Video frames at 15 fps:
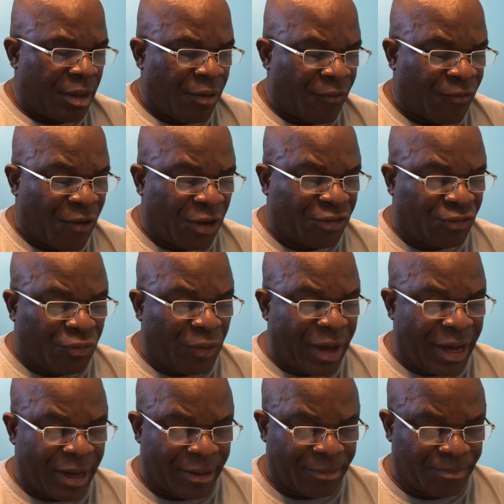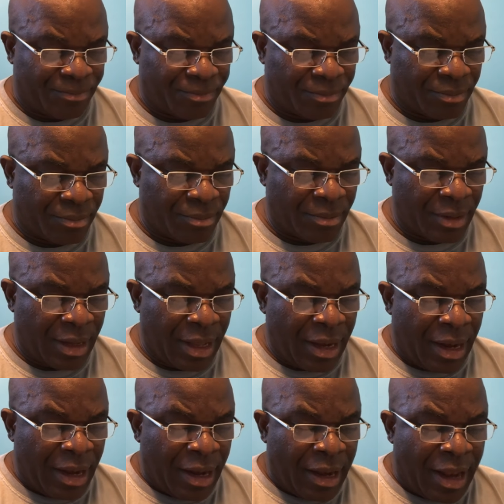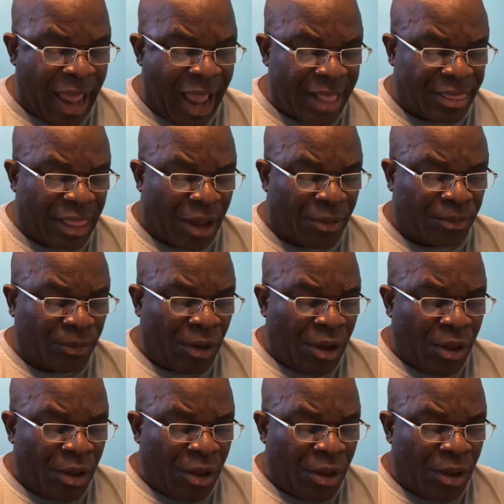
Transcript: Verse 3. Let the